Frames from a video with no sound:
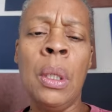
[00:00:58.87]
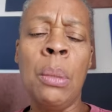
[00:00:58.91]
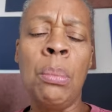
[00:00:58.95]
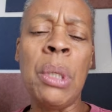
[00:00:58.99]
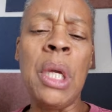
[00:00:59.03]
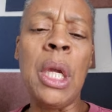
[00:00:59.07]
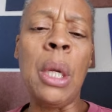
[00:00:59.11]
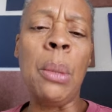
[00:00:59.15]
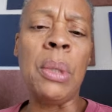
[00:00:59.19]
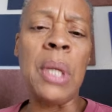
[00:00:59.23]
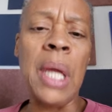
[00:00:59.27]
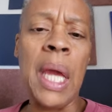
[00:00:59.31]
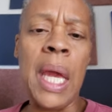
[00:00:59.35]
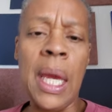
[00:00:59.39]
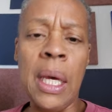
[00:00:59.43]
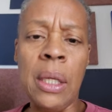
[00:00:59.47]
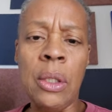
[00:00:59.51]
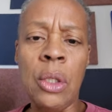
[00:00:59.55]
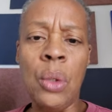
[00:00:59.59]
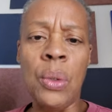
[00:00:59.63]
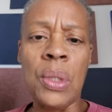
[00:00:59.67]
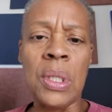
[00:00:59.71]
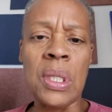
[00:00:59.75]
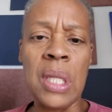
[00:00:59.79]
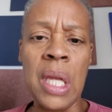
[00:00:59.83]
be able to
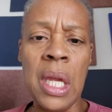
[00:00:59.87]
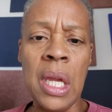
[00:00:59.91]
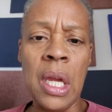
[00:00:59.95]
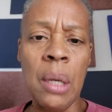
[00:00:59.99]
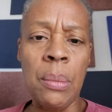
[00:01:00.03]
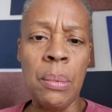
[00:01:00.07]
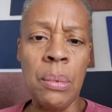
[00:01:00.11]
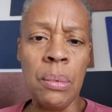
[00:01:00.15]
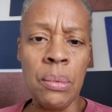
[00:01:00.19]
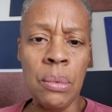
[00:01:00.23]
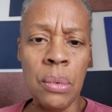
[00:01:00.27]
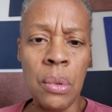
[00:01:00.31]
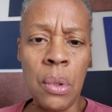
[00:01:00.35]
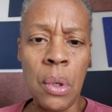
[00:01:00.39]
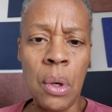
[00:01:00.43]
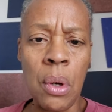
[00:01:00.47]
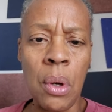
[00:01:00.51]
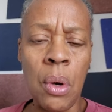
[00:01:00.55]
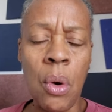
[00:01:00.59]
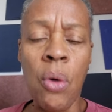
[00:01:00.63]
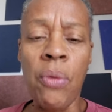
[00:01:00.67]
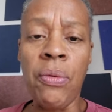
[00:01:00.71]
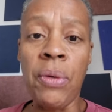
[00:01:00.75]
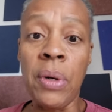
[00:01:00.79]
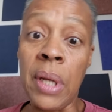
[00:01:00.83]
handle and stay up
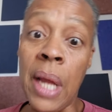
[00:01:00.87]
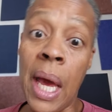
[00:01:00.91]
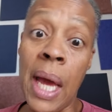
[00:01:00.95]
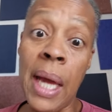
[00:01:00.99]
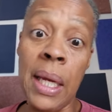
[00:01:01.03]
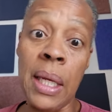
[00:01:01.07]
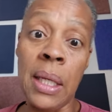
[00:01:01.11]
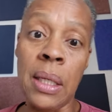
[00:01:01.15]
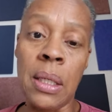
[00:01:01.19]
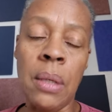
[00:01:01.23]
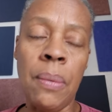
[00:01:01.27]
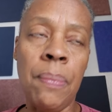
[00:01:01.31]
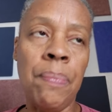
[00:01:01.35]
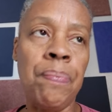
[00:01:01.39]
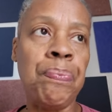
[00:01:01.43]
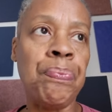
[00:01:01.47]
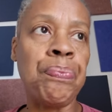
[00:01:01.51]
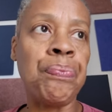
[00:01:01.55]
overnight.